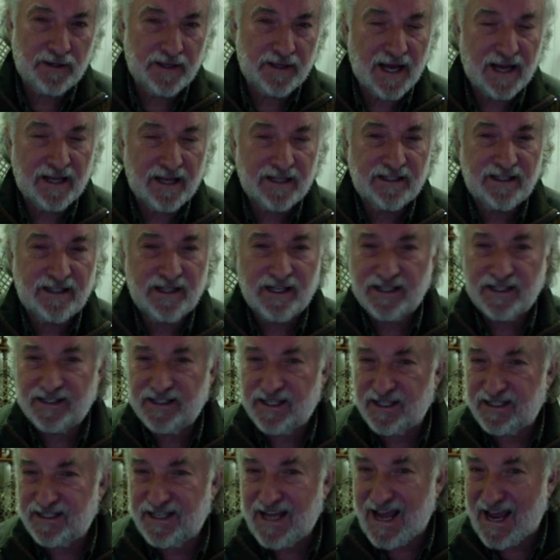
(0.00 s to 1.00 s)
That is the
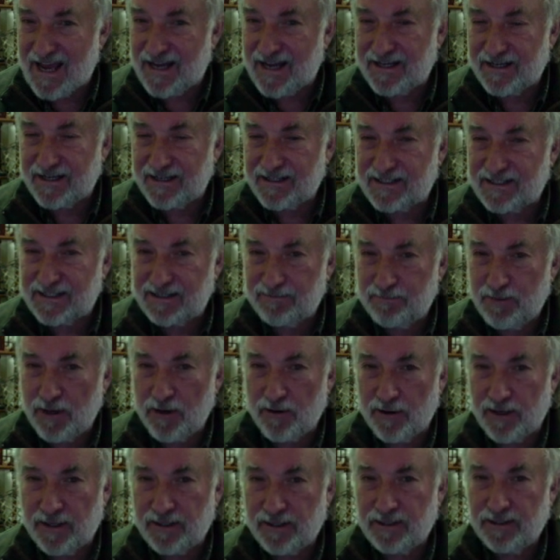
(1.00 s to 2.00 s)
satanic
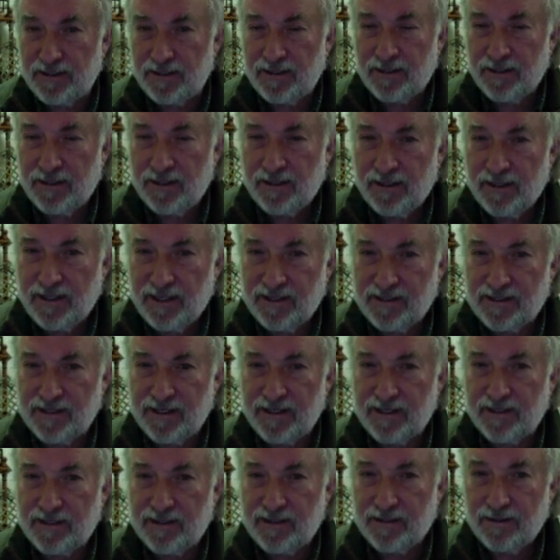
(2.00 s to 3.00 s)
spirit, isn't
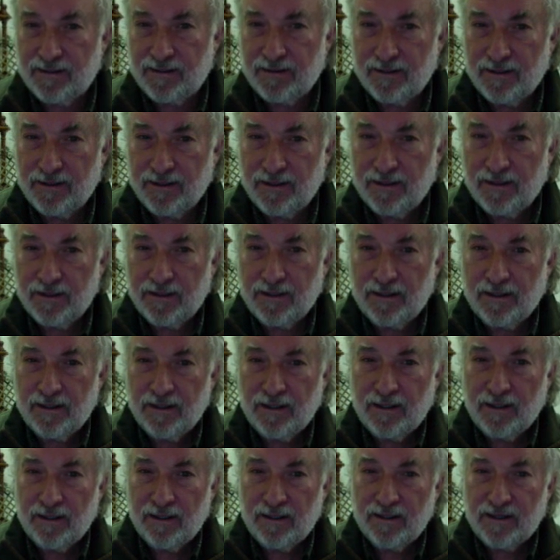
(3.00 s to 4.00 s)
it?
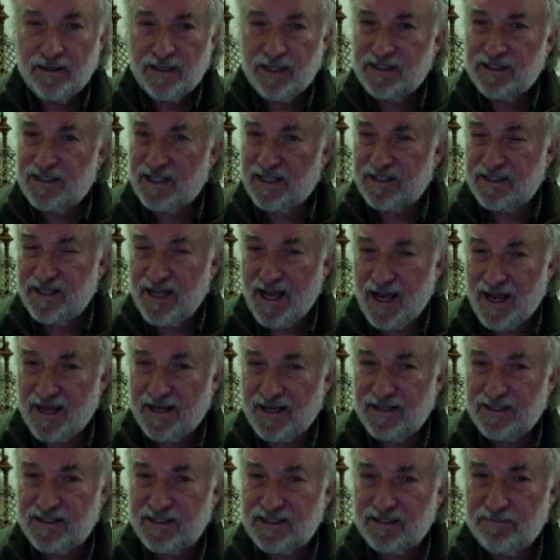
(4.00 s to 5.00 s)
The
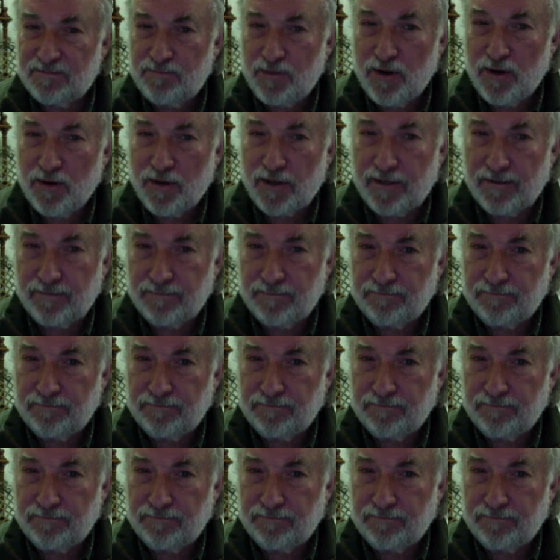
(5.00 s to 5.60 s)
satanic spirit.